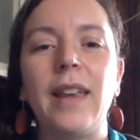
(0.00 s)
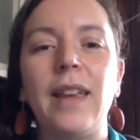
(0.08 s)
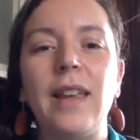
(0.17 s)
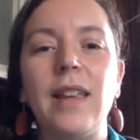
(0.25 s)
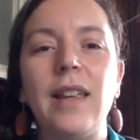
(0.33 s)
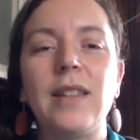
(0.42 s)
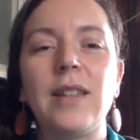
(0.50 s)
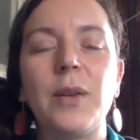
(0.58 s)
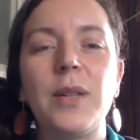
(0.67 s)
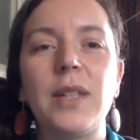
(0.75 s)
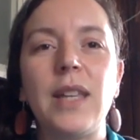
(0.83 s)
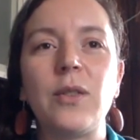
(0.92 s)
it's
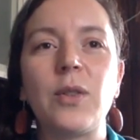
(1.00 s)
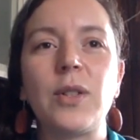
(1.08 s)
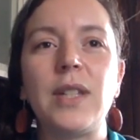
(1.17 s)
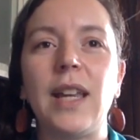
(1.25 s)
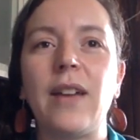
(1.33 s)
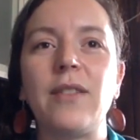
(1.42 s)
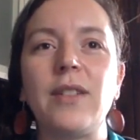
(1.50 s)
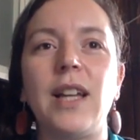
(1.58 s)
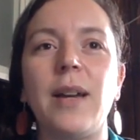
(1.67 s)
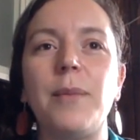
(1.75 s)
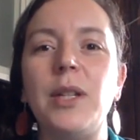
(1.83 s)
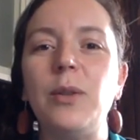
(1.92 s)
always interesting every
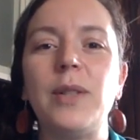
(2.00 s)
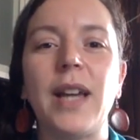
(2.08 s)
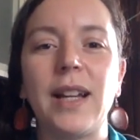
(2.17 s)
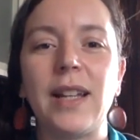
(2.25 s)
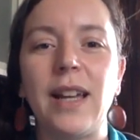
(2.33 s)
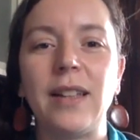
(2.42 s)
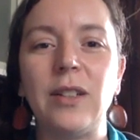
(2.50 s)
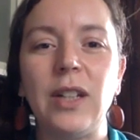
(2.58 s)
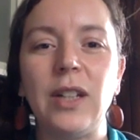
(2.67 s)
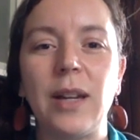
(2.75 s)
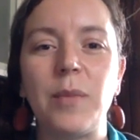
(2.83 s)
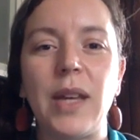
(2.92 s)
time a new
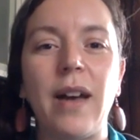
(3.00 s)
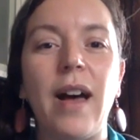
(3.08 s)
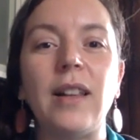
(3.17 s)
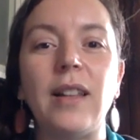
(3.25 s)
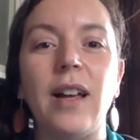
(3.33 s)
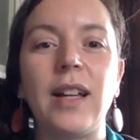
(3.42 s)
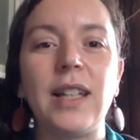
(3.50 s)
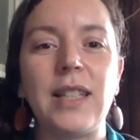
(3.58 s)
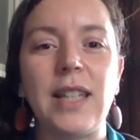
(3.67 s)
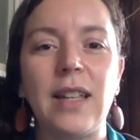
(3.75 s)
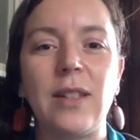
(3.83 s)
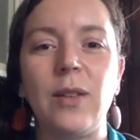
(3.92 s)
technology comes out, how long it
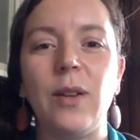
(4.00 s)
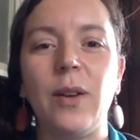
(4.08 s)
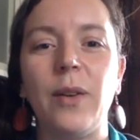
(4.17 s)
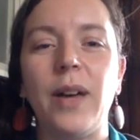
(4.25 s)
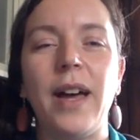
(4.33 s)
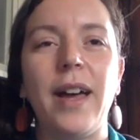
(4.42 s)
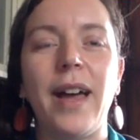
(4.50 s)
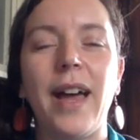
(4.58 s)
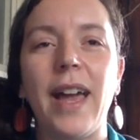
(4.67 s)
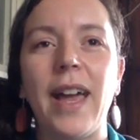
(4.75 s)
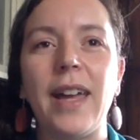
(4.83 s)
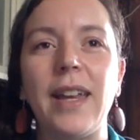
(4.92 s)
takes you. I
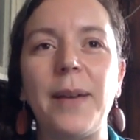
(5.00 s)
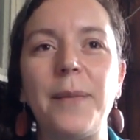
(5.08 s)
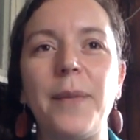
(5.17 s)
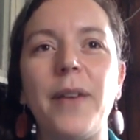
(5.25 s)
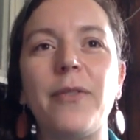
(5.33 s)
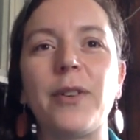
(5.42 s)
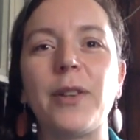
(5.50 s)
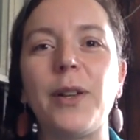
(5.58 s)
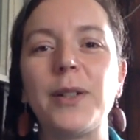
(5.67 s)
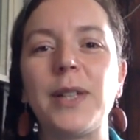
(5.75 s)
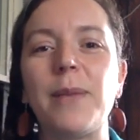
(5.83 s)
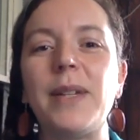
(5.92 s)
had, for a
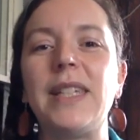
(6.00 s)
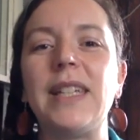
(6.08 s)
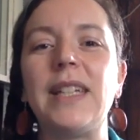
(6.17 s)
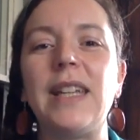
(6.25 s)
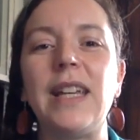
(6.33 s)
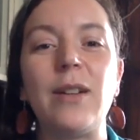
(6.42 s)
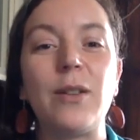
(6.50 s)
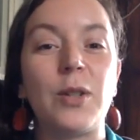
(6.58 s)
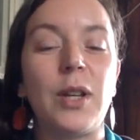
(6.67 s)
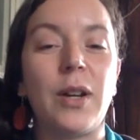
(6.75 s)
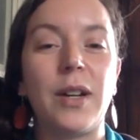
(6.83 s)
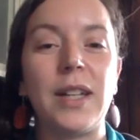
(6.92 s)
long time, I did
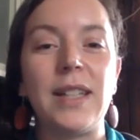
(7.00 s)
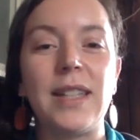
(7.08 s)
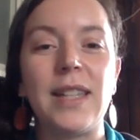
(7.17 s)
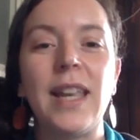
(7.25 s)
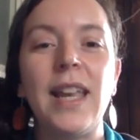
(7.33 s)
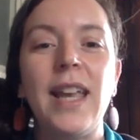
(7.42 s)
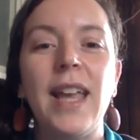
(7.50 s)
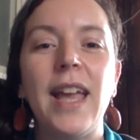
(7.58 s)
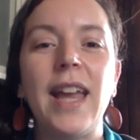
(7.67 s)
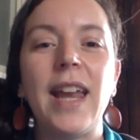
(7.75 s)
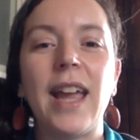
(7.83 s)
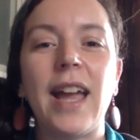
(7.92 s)
energy audits,
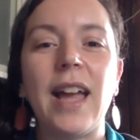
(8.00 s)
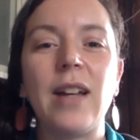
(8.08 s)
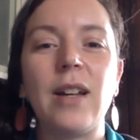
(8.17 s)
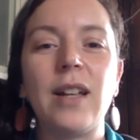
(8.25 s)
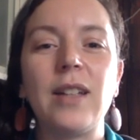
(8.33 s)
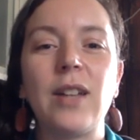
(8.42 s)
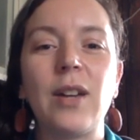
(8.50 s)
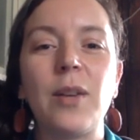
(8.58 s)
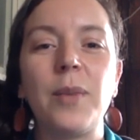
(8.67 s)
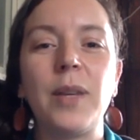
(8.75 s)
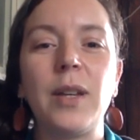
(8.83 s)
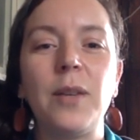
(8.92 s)
and I had a
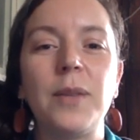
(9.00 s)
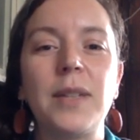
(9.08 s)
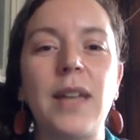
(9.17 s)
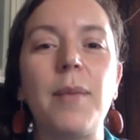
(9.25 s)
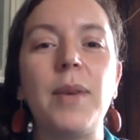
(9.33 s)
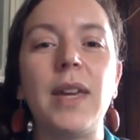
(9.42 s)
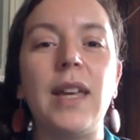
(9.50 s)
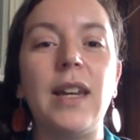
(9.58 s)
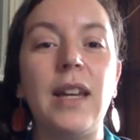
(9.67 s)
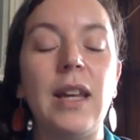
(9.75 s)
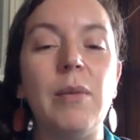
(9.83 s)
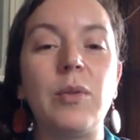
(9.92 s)
gentleman who was coming in
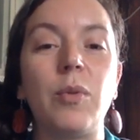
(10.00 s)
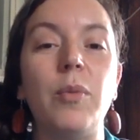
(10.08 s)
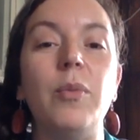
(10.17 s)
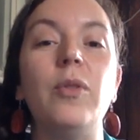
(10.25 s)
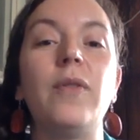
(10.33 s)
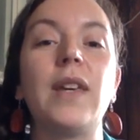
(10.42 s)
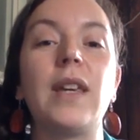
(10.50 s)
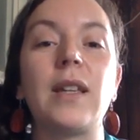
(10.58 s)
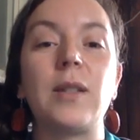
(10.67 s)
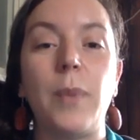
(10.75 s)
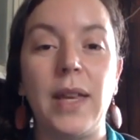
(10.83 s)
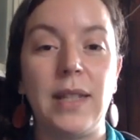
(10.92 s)
and he was removing
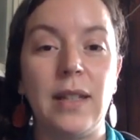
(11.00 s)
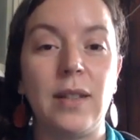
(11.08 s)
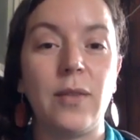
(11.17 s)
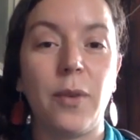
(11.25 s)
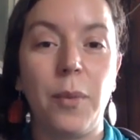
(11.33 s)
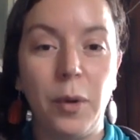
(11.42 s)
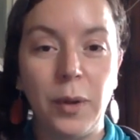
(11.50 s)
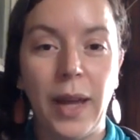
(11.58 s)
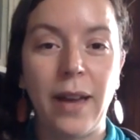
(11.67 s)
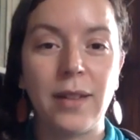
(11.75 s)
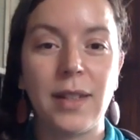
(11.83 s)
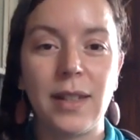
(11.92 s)
asbestos from old
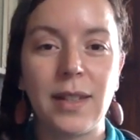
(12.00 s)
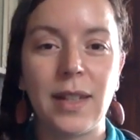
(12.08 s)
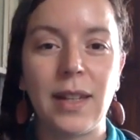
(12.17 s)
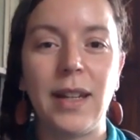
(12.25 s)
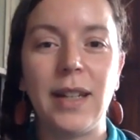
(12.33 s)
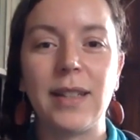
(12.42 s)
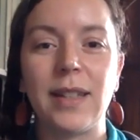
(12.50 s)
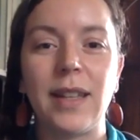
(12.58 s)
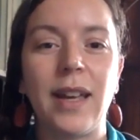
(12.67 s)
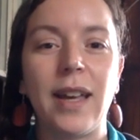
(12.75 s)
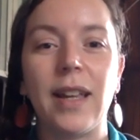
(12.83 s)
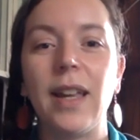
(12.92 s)
houses. And he's
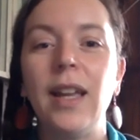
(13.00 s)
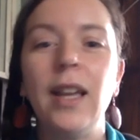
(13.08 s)
like,